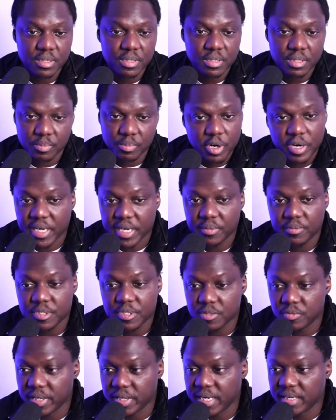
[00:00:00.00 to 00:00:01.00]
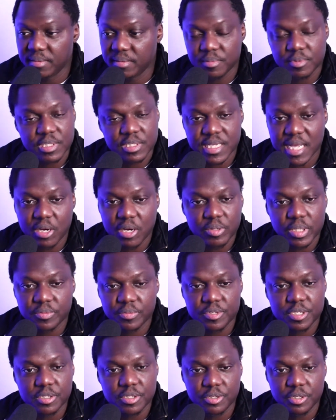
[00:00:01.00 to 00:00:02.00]
the market was great, salary
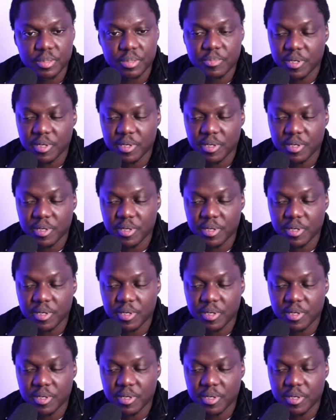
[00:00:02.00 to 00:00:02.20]
was good.